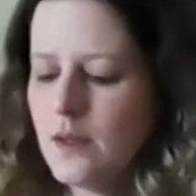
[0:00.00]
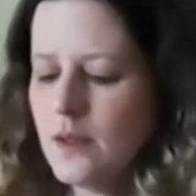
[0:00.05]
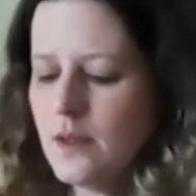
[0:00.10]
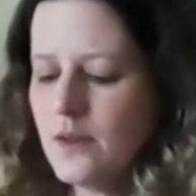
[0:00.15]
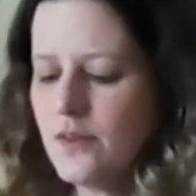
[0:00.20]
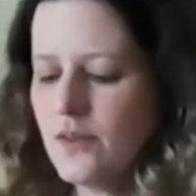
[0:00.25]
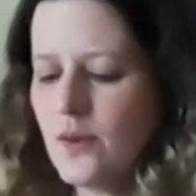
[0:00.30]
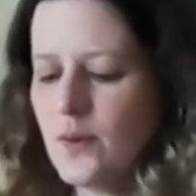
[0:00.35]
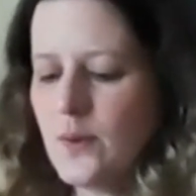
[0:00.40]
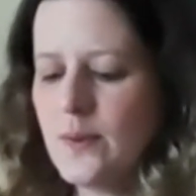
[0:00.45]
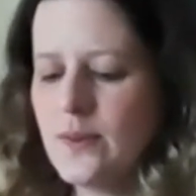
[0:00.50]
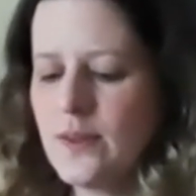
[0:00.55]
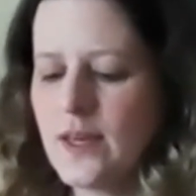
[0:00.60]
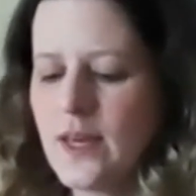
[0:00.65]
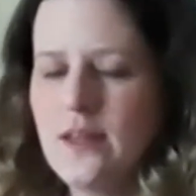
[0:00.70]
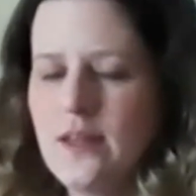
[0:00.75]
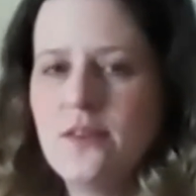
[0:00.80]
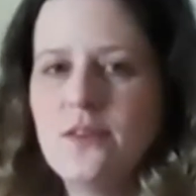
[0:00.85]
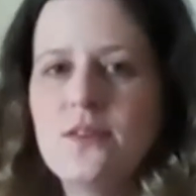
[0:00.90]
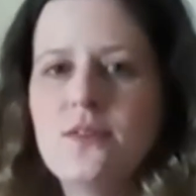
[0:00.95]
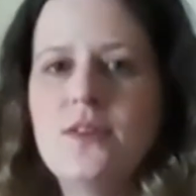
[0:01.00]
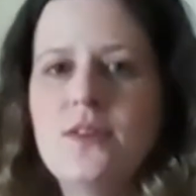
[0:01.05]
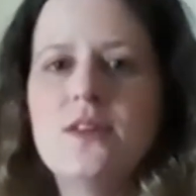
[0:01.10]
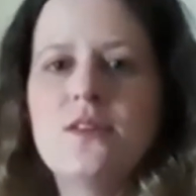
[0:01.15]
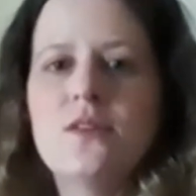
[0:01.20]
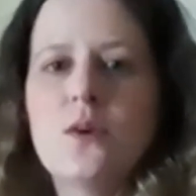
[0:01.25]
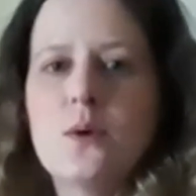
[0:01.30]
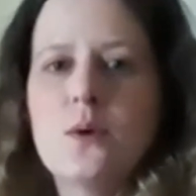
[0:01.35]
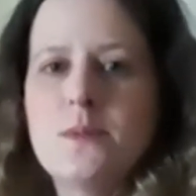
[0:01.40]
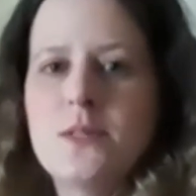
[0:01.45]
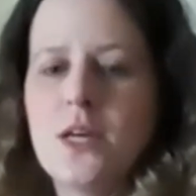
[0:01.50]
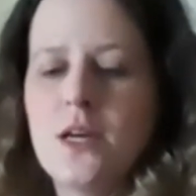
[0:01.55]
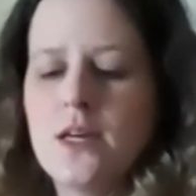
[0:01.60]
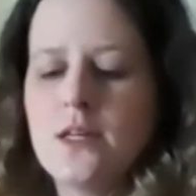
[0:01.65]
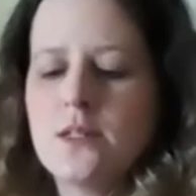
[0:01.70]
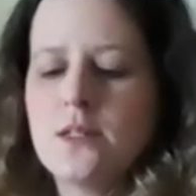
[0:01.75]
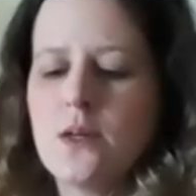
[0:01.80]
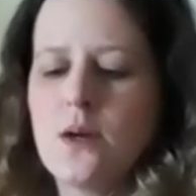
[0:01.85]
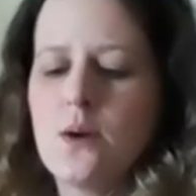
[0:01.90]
So in the case of this object,